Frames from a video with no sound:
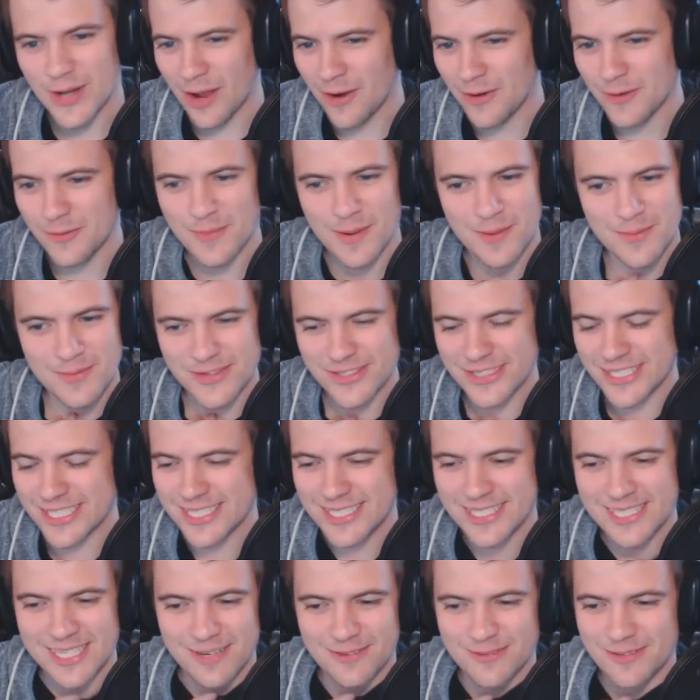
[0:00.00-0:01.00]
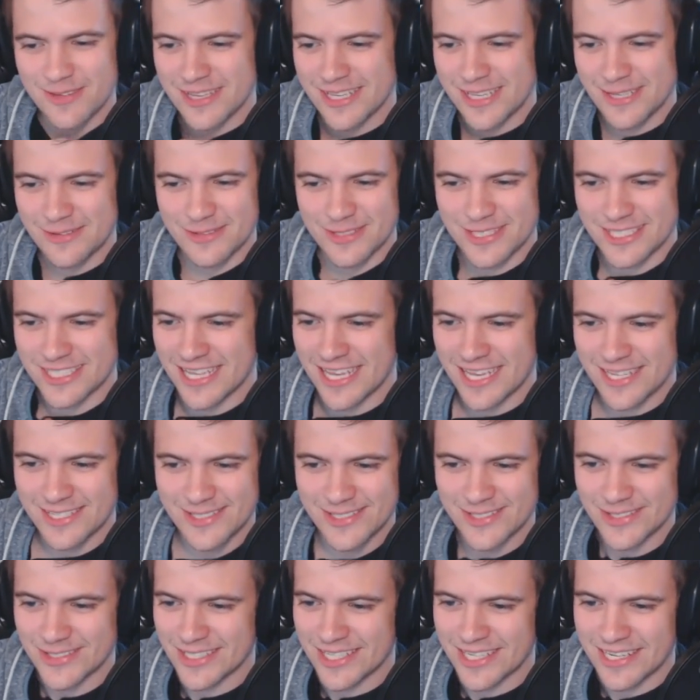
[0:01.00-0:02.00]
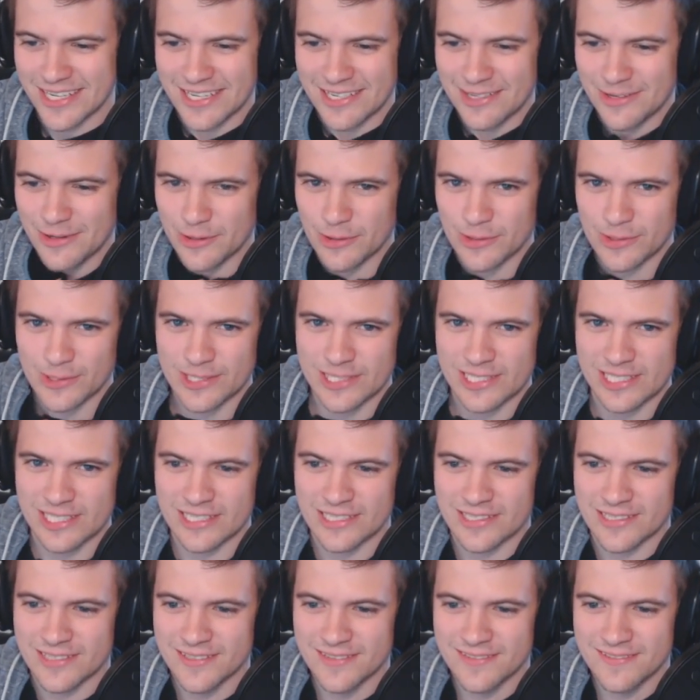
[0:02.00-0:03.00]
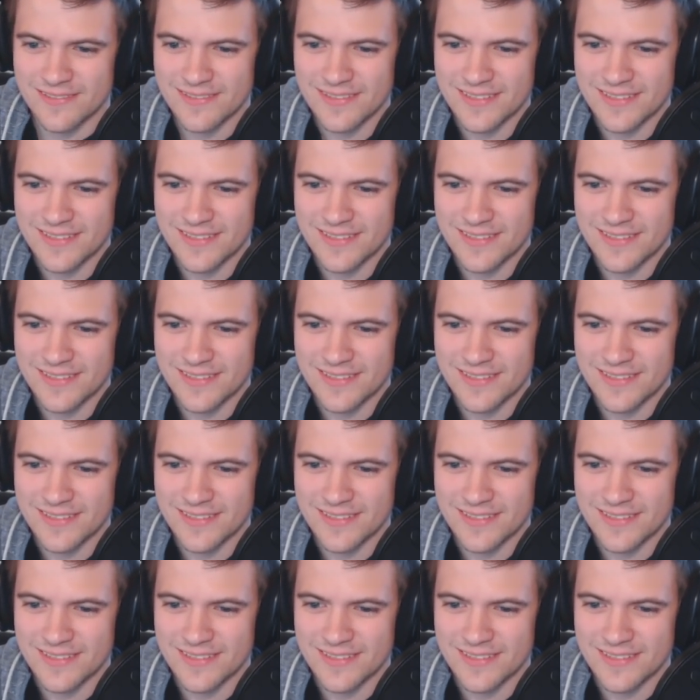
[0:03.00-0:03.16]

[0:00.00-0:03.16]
Dude, I remember this stuff like it was yesterday. Holy.